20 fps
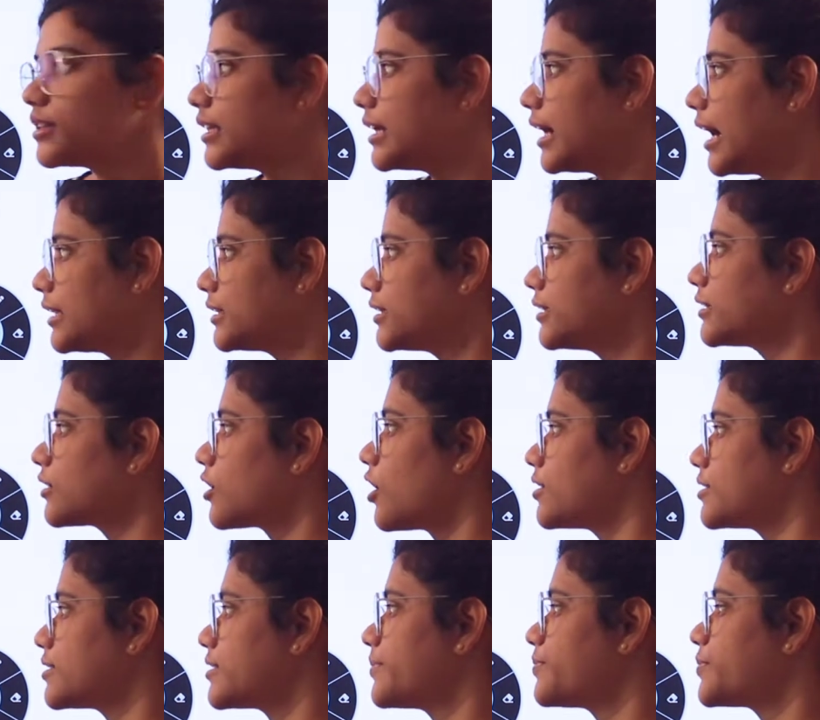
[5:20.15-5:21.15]
The other
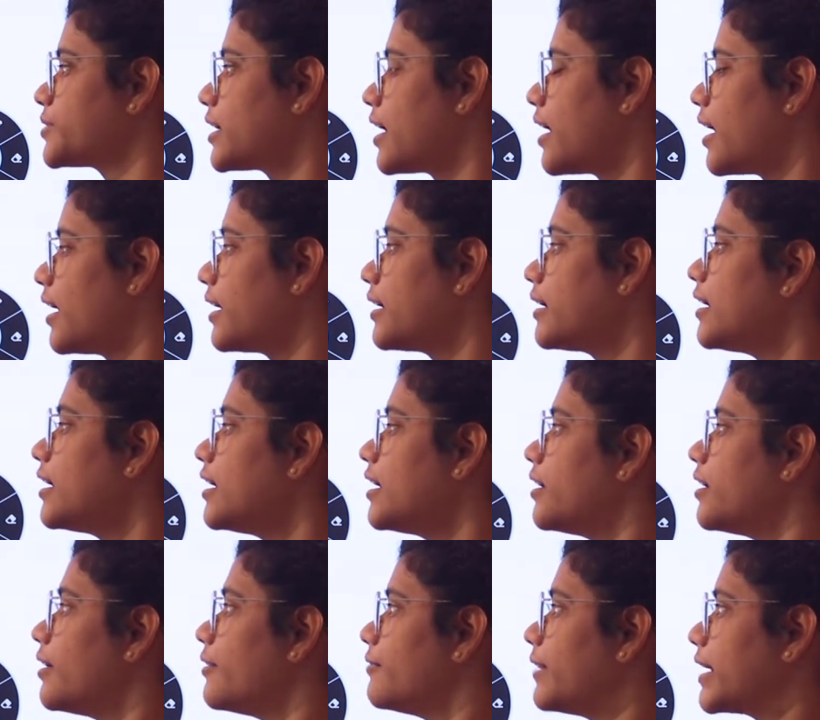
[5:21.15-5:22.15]
concepts are
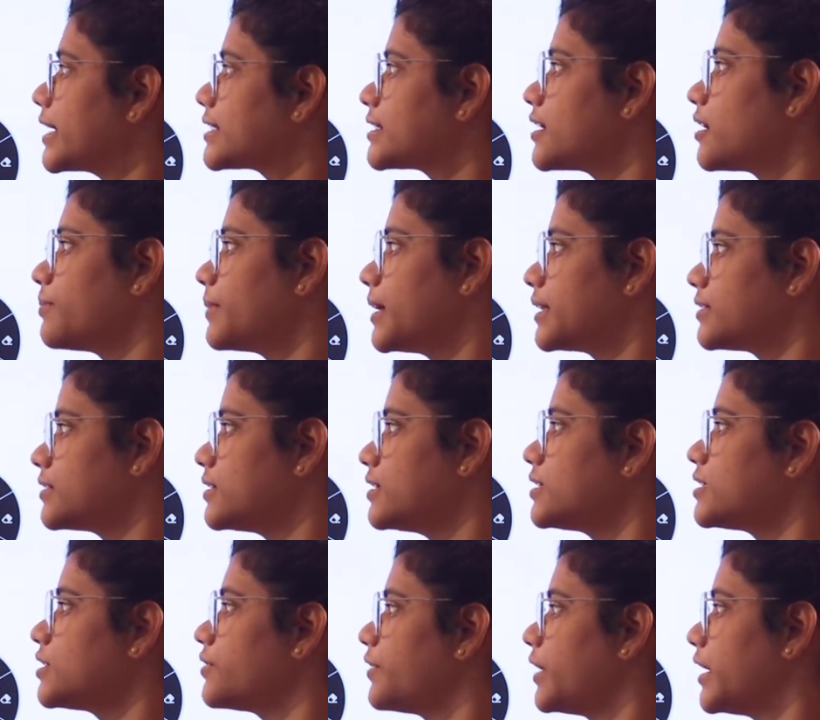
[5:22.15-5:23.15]
vector
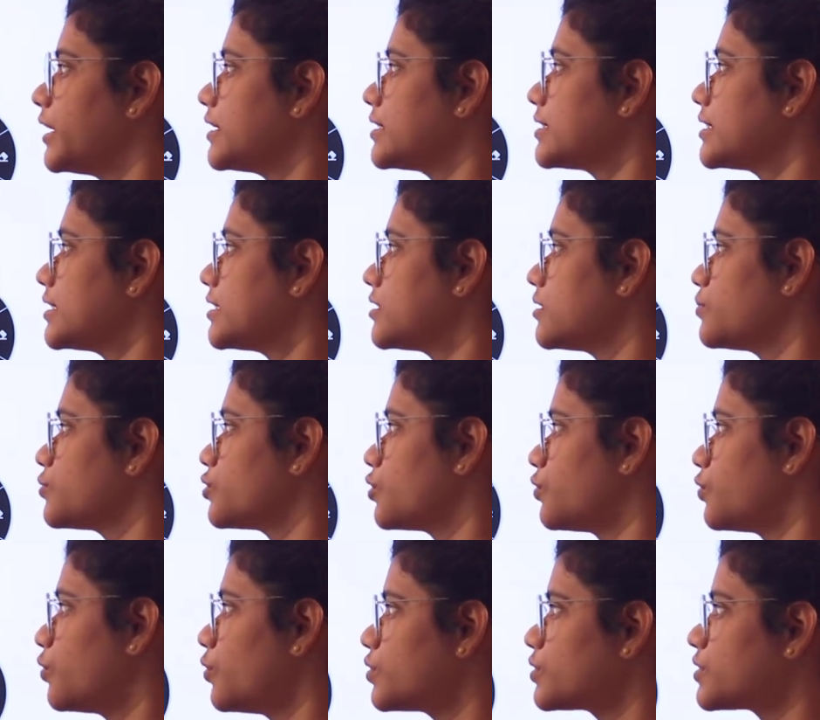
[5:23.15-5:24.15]
methods, various systems
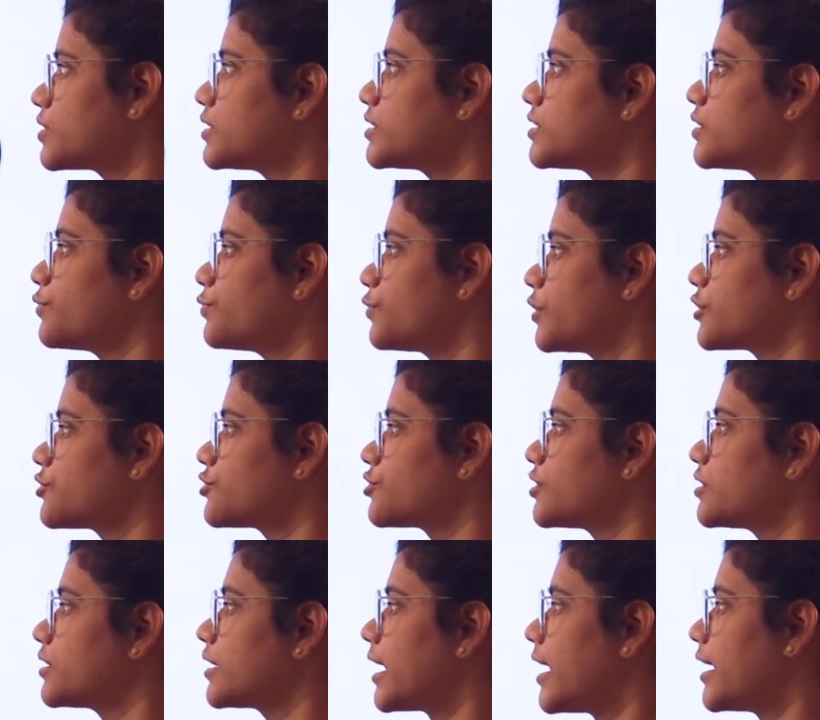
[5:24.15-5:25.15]
of forces,
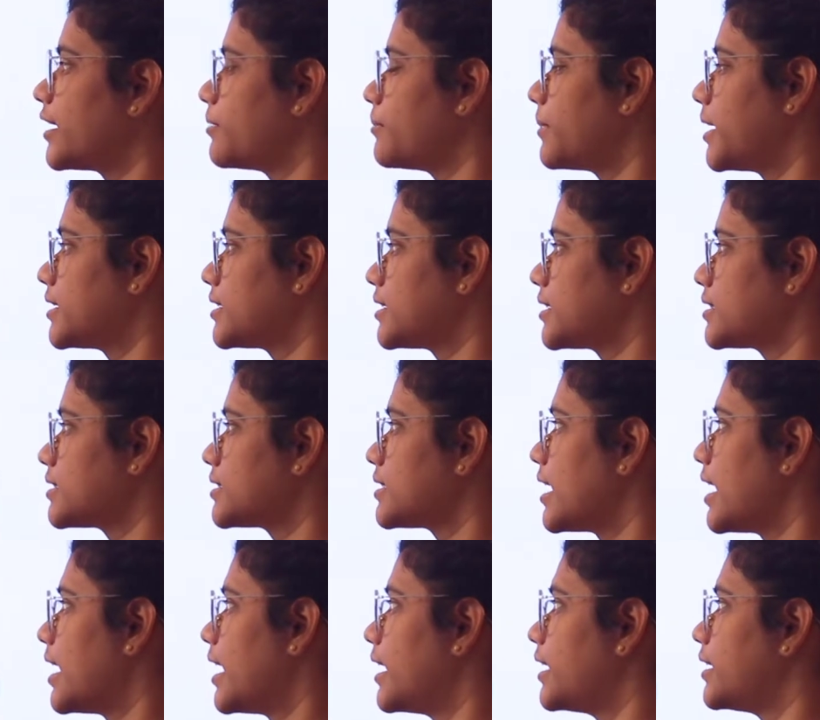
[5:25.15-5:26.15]
friction, kinematics
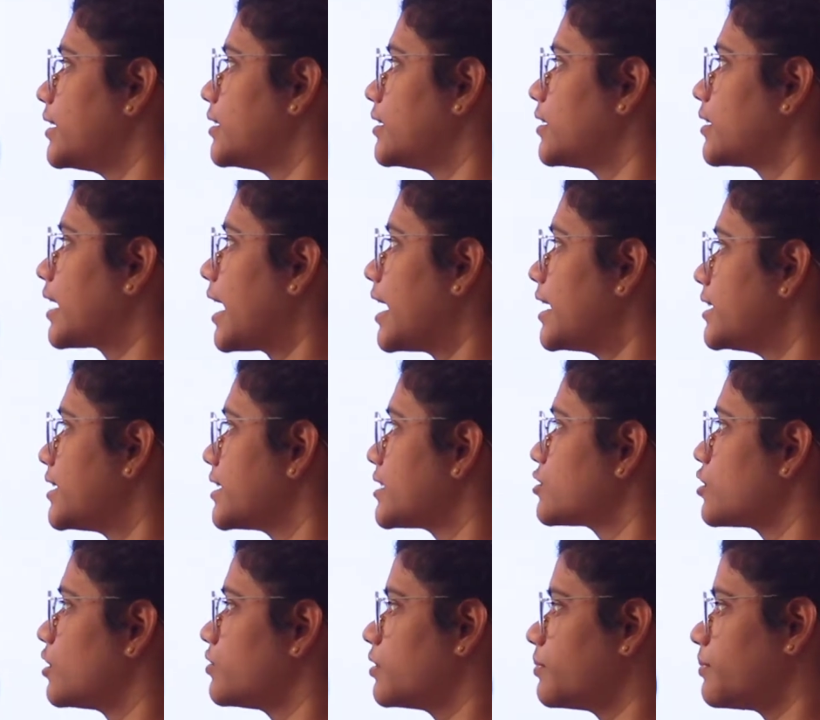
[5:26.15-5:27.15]
and
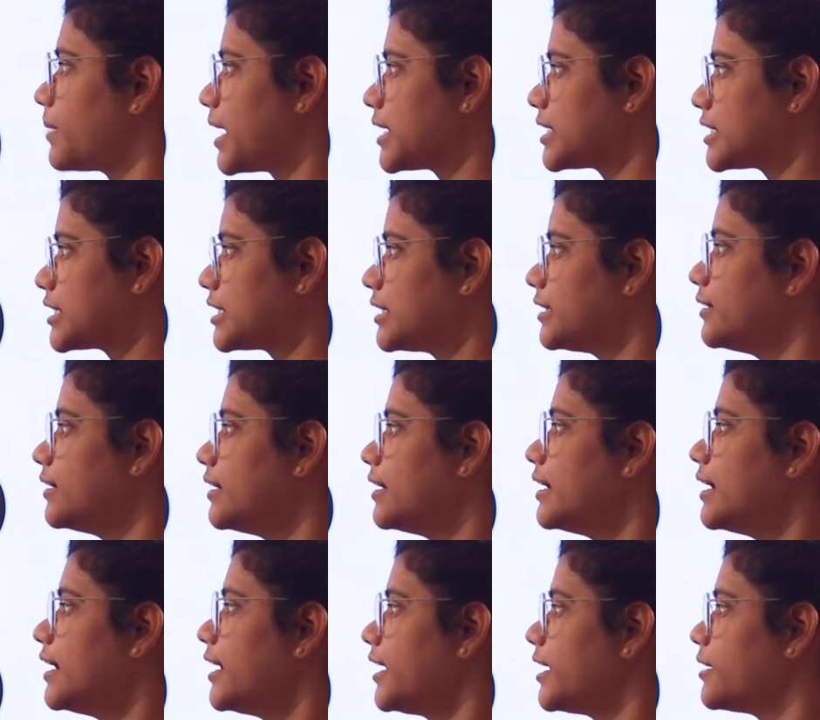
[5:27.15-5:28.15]
kinetics of a particle,
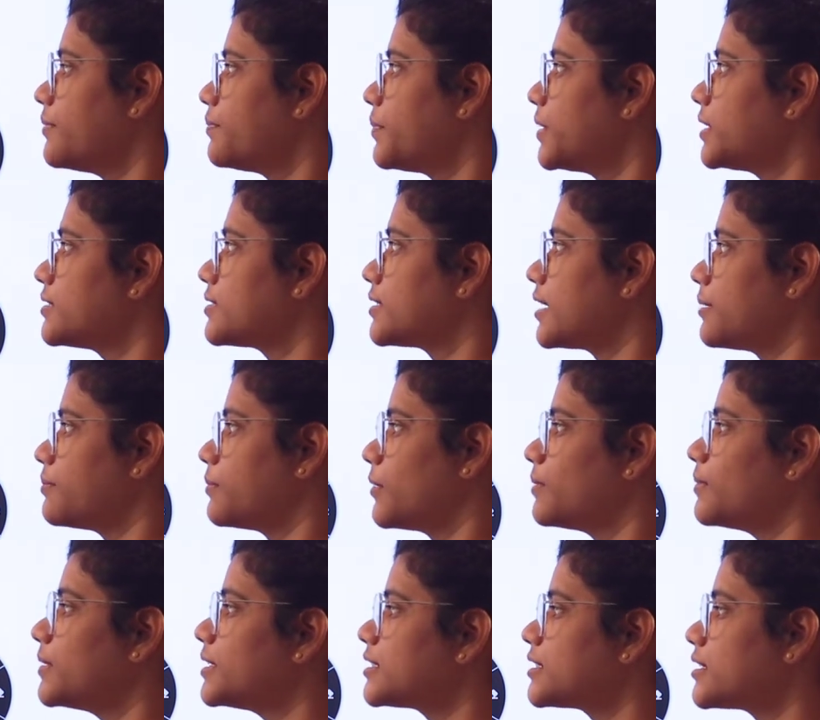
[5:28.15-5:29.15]
impulse and
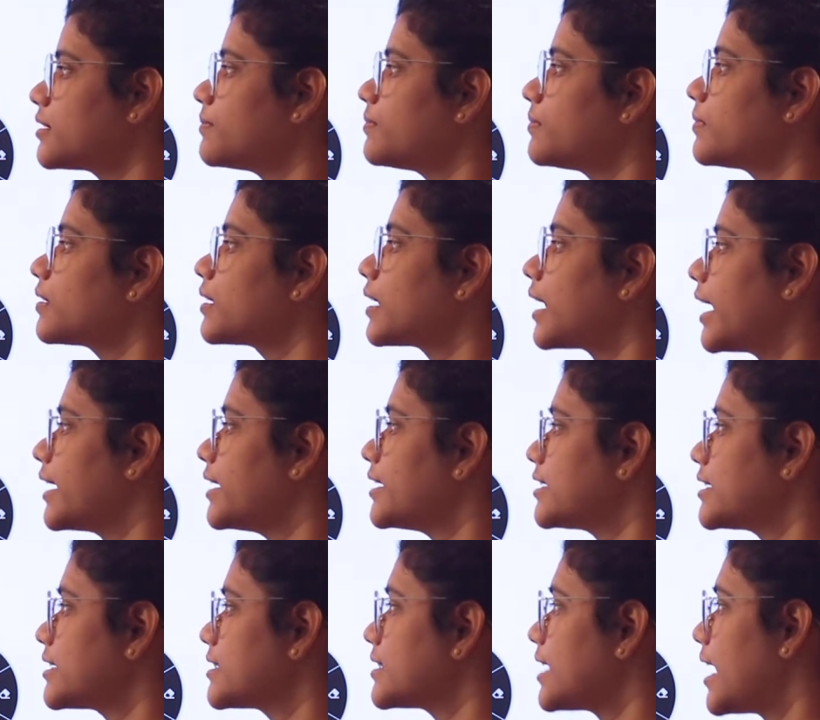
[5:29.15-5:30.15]
momentum,
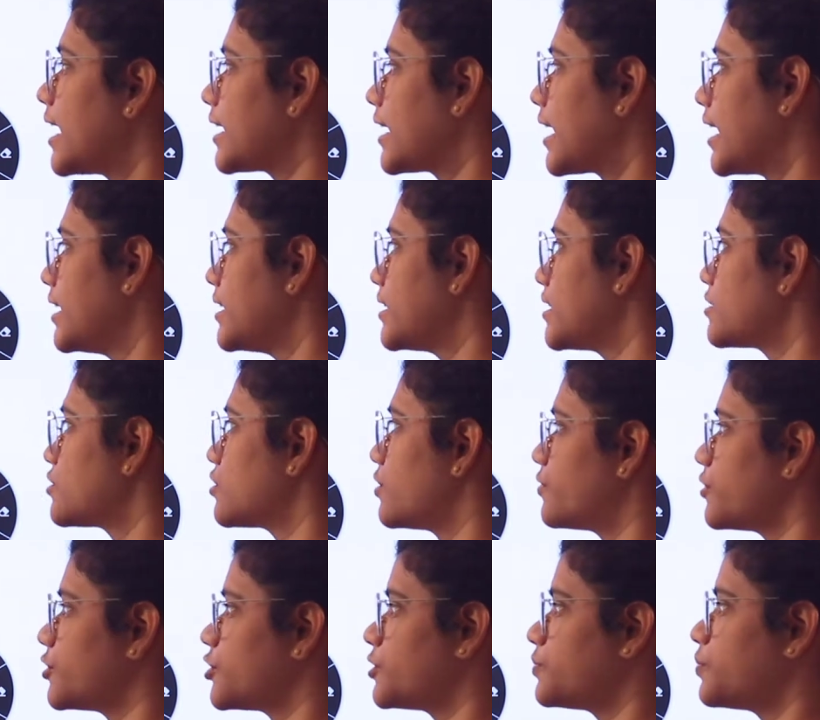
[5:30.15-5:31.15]
kinetics and kinetics
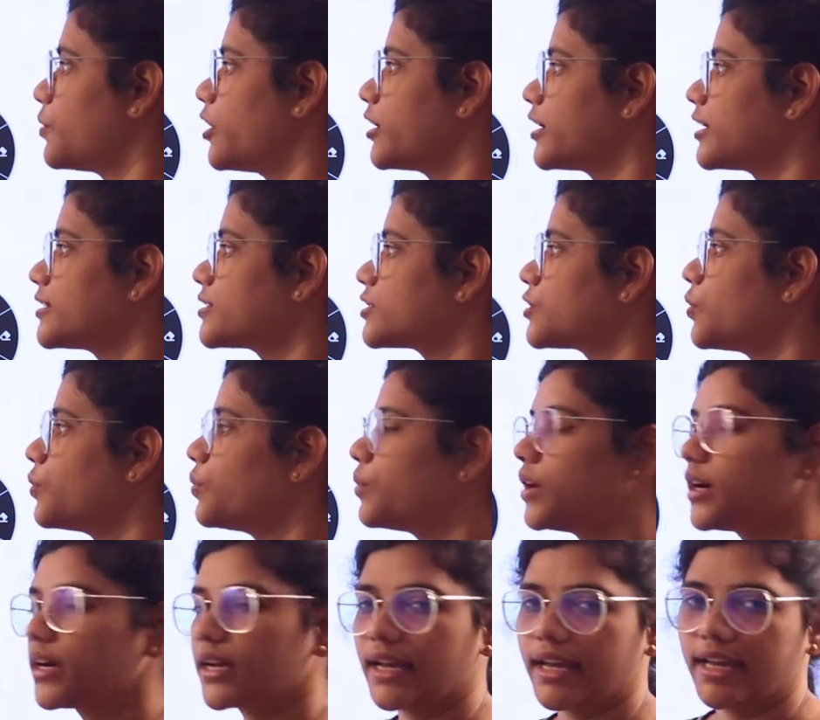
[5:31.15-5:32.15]
of rigid bodies,
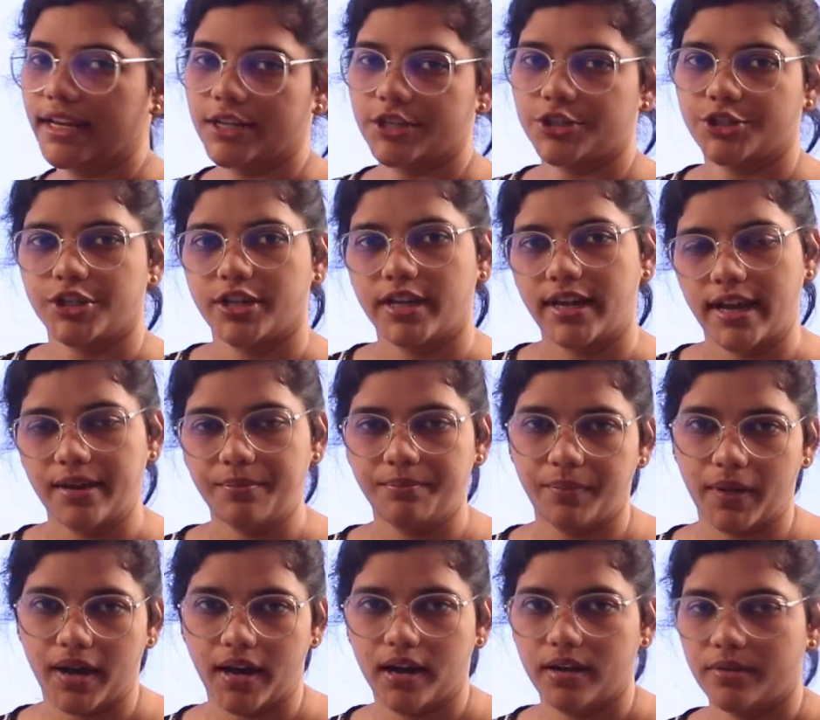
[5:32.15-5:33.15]
work, energy
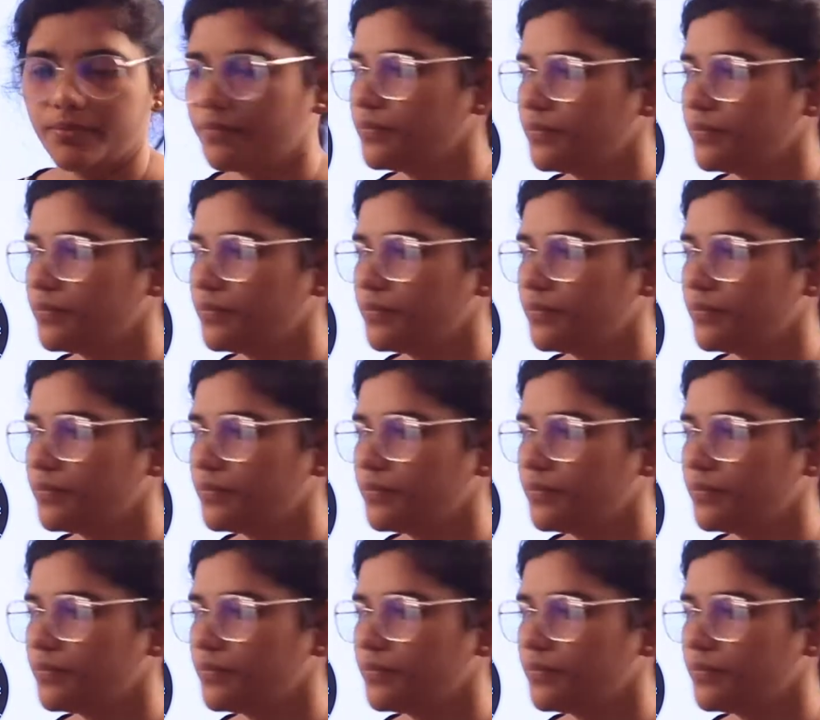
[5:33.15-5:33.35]
and power.